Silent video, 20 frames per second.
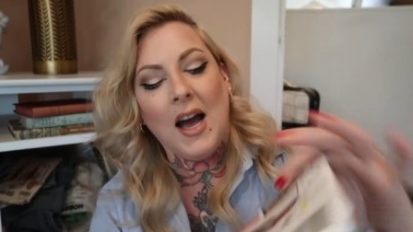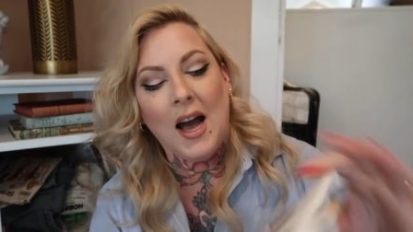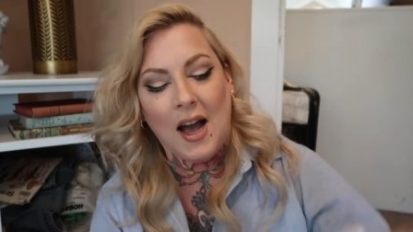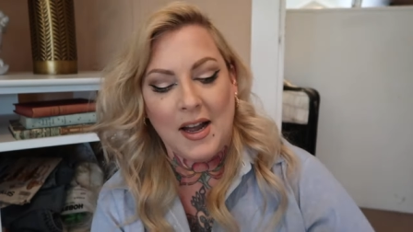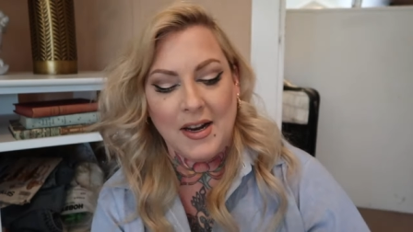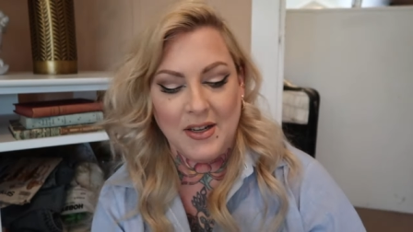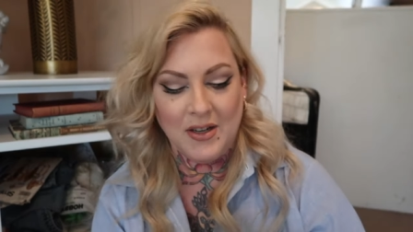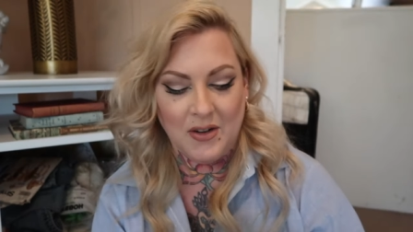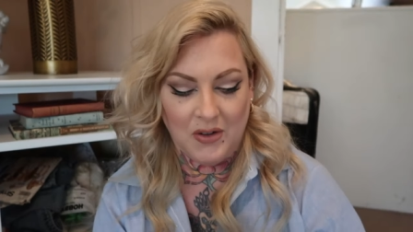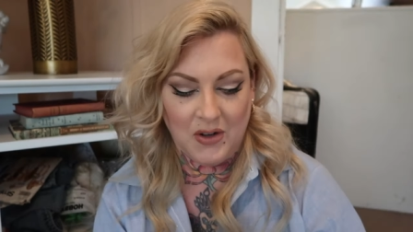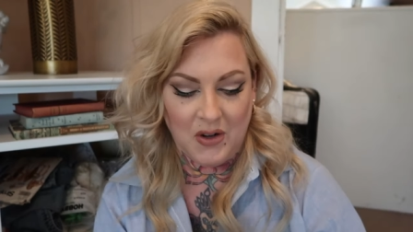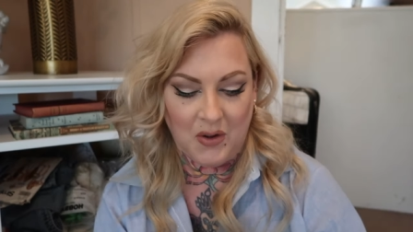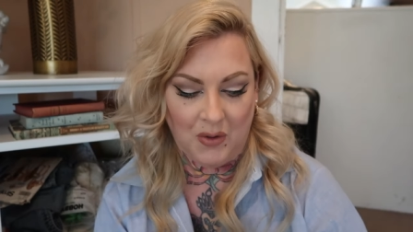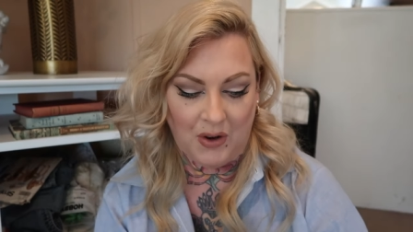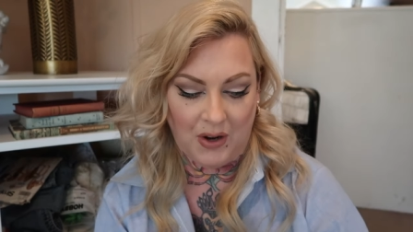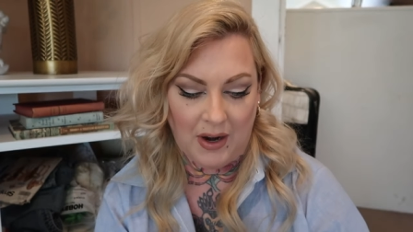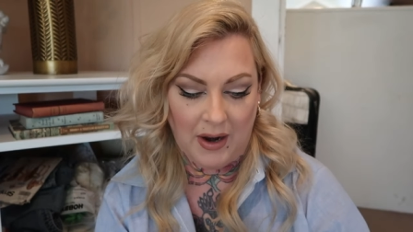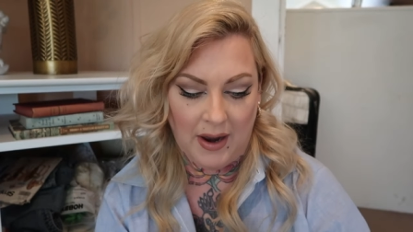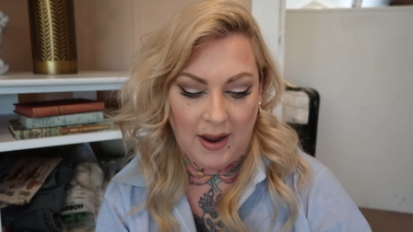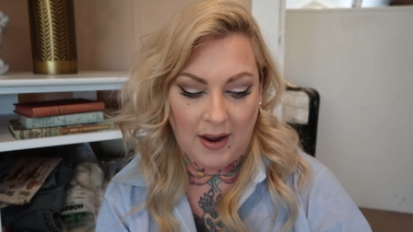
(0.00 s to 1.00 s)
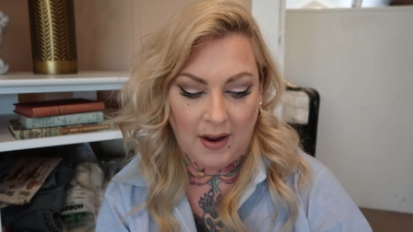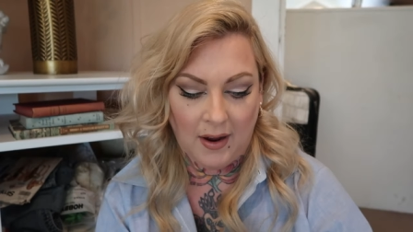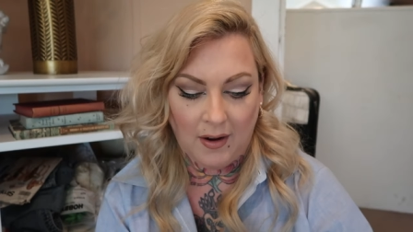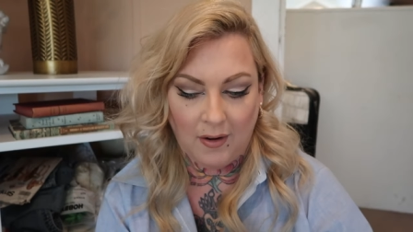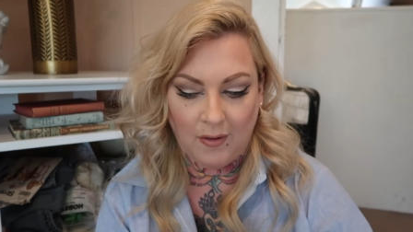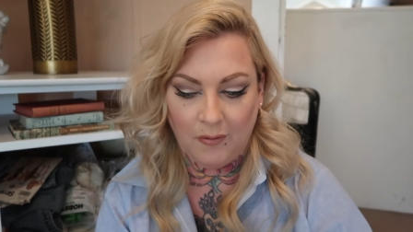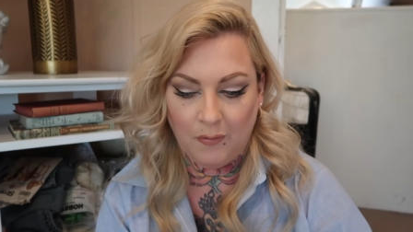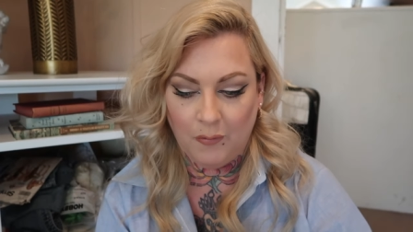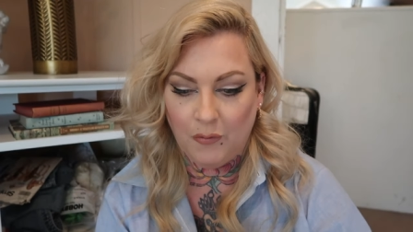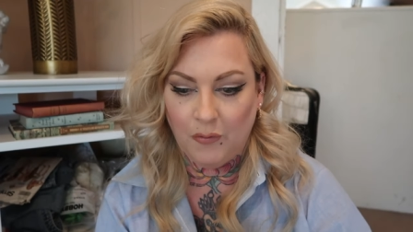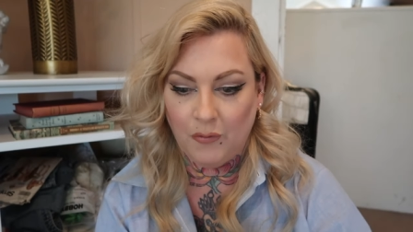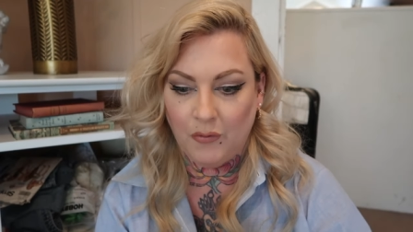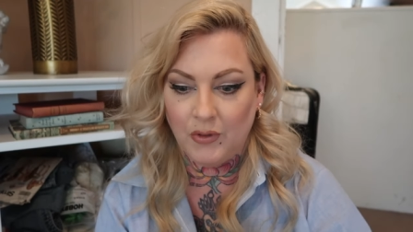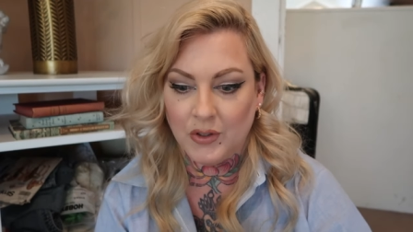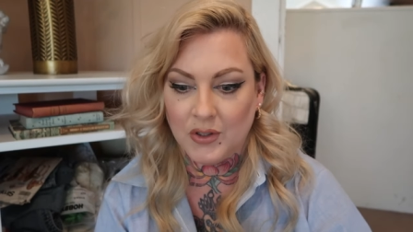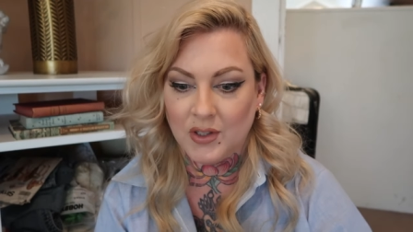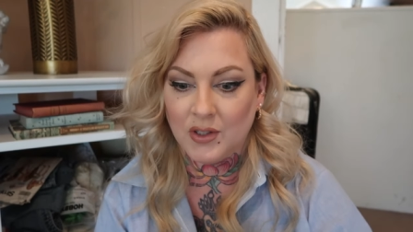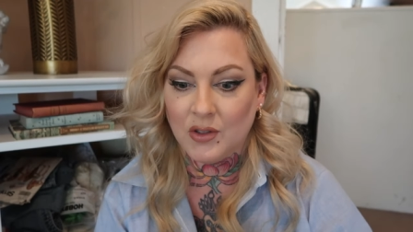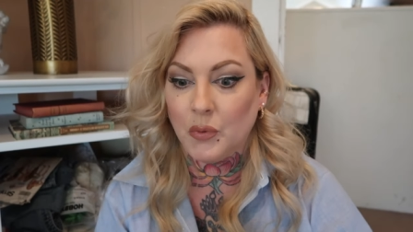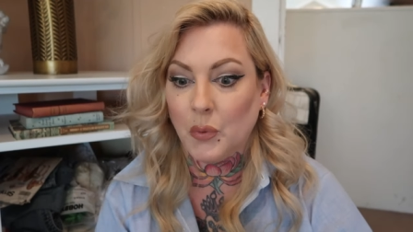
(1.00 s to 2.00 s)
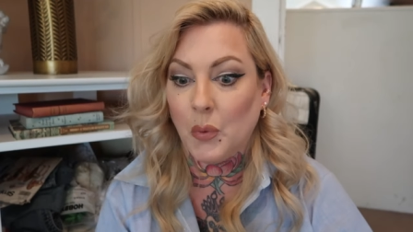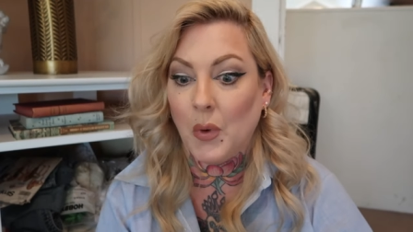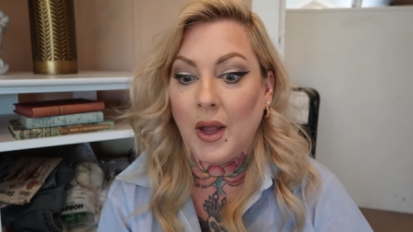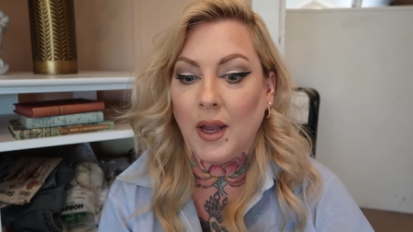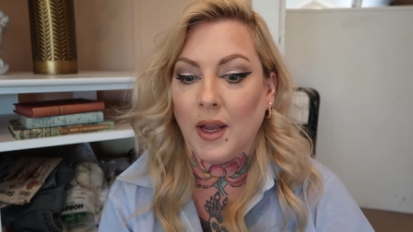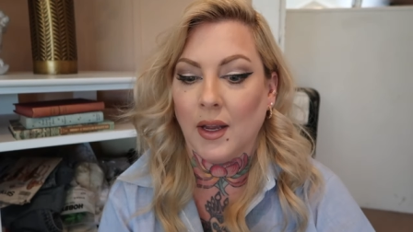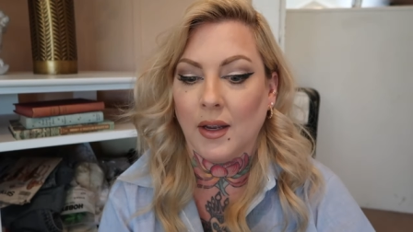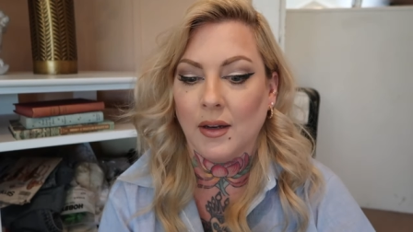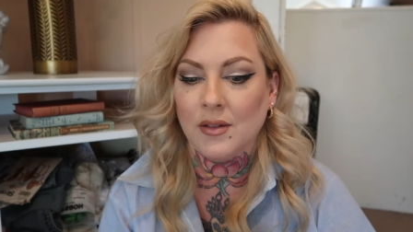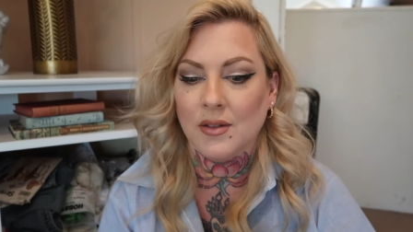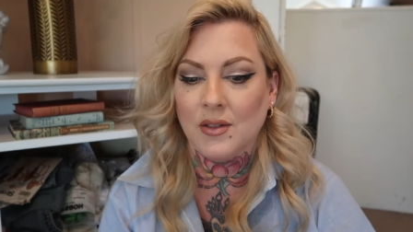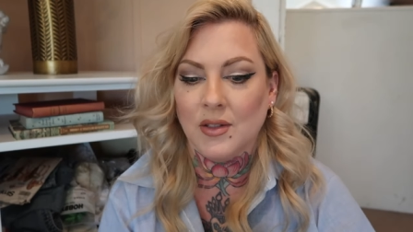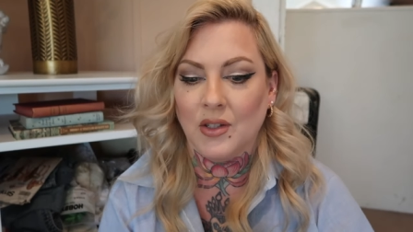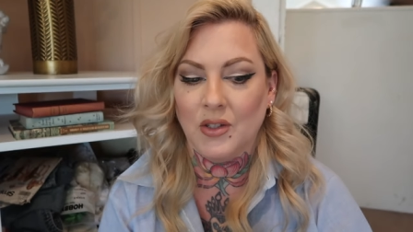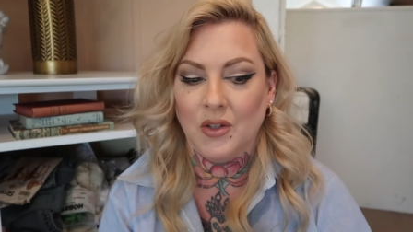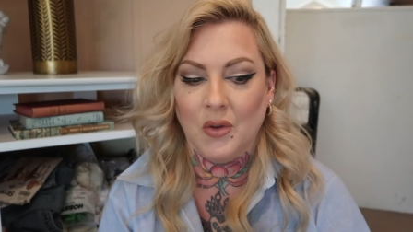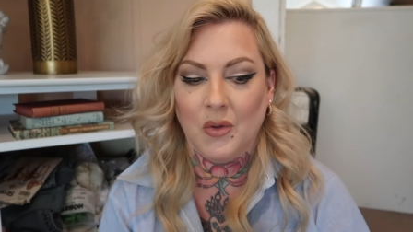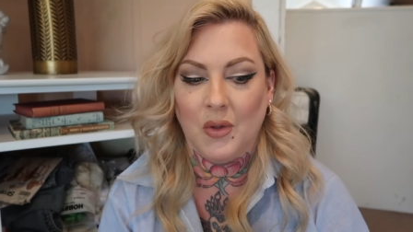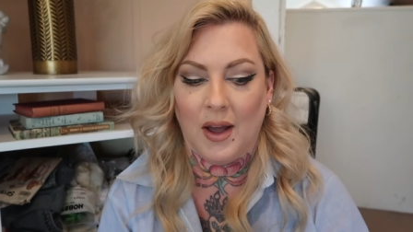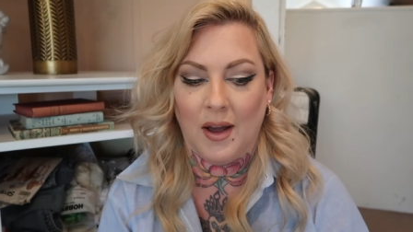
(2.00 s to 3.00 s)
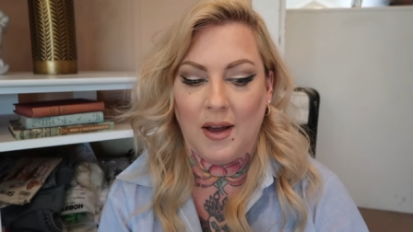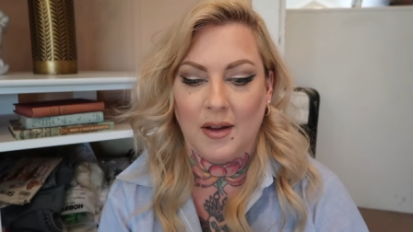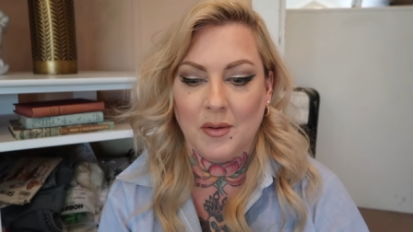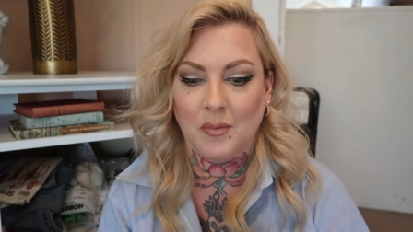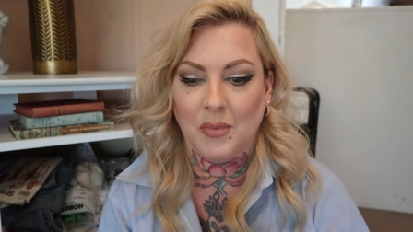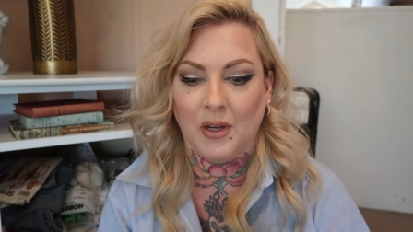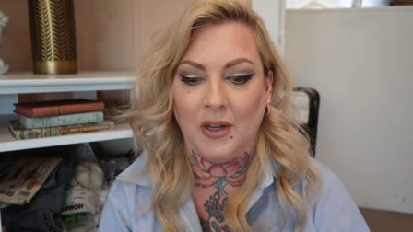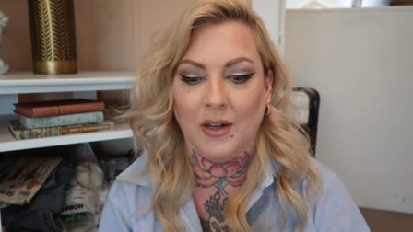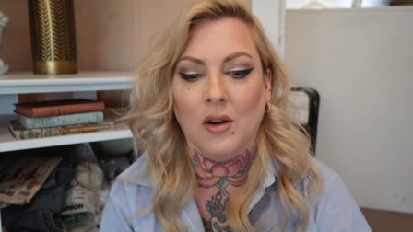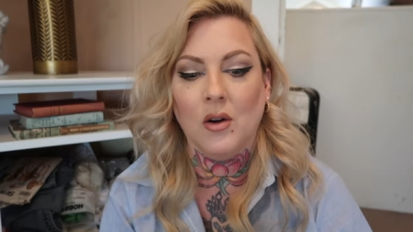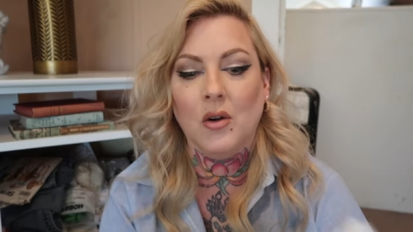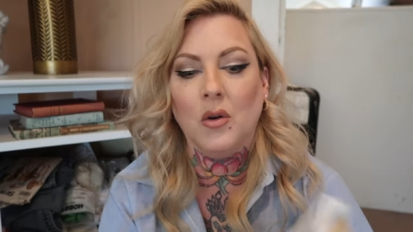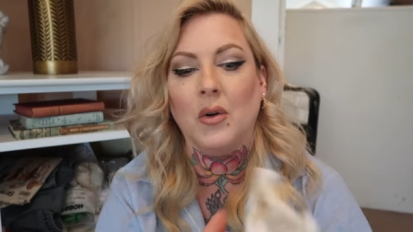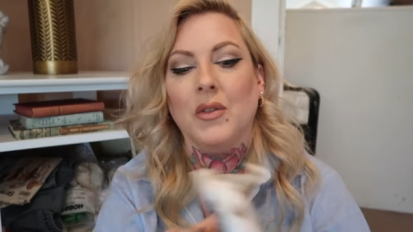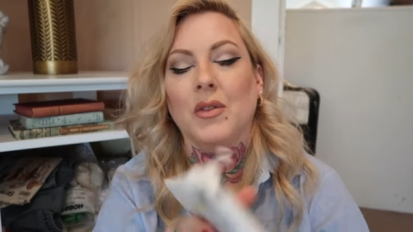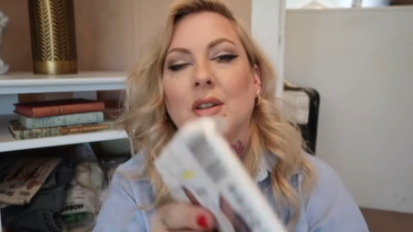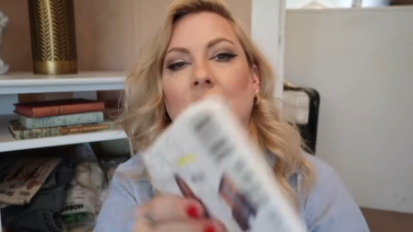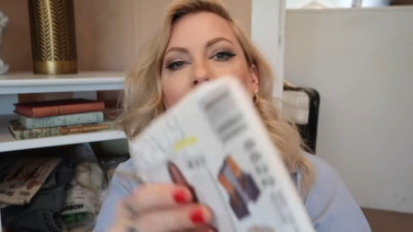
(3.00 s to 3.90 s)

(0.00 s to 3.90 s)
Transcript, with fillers: I don't know that I have suede to do that, but oh, and